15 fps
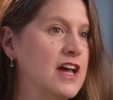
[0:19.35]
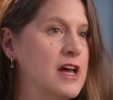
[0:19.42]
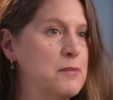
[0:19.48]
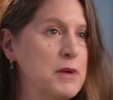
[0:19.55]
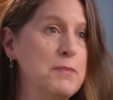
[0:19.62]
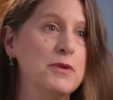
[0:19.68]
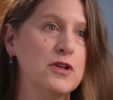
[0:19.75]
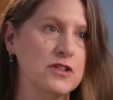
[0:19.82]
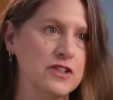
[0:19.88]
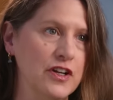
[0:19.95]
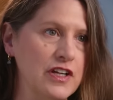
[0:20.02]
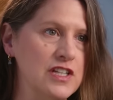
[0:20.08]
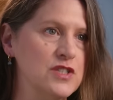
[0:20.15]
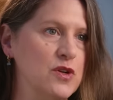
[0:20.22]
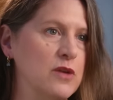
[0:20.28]
People are
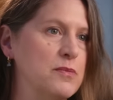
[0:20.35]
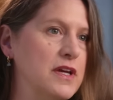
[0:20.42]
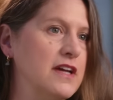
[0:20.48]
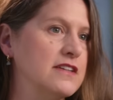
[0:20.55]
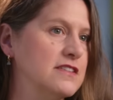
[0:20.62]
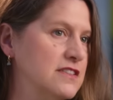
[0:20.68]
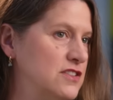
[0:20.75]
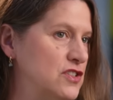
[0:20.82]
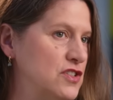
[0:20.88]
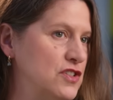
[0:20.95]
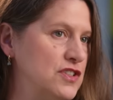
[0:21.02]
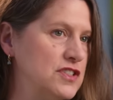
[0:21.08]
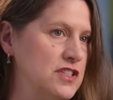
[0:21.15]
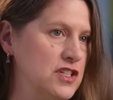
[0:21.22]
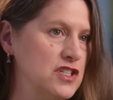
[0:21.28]
looking to it because it's a
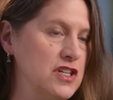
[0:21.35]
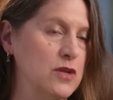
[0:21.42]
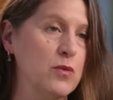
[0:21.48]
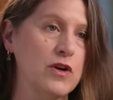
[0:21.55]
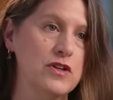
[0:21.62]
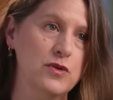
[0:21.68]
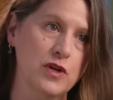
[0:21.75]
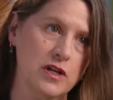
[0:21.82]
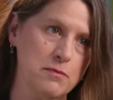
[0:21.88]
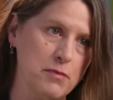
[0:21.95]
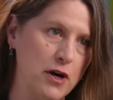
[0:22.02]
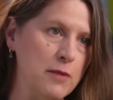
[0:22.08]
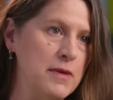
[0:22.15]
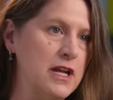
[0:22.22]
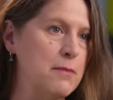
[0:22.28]
jurisdiction where you can
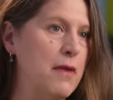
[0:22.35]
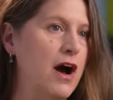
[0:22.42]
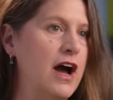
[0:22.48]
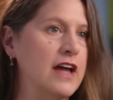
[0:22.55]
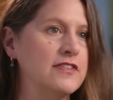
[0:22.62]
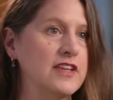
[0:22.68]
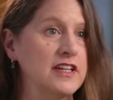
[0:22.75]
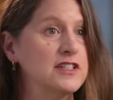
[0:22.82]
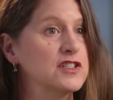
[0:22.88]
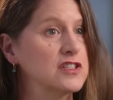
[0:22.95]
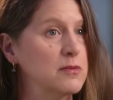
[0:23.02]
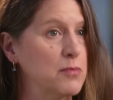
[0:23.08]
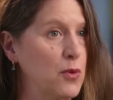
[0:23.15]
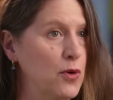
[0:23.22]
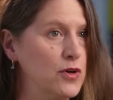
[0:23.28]
permit a mine that is
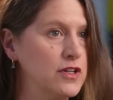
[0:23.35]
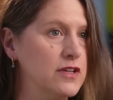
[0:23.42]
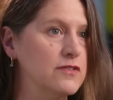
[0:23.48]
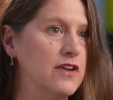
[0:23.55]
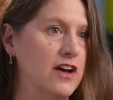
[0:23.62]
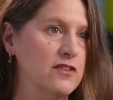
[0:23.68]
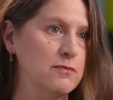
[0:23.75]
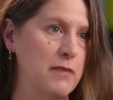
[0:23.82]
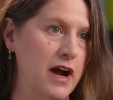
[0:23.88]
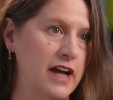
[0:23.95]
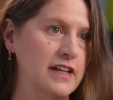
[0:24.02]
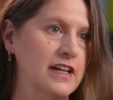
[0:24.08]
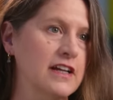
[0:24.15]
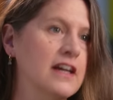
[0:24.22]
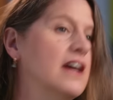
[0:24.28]
supportive of
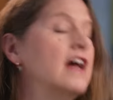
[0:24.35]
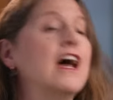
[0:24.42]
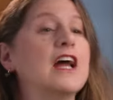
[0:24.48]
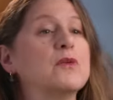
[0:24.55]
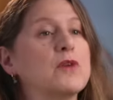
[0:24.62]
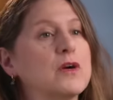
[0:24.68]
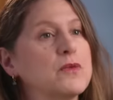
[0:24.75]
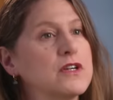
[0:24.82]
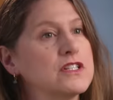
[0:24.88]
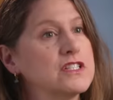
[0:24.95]
mining and where we're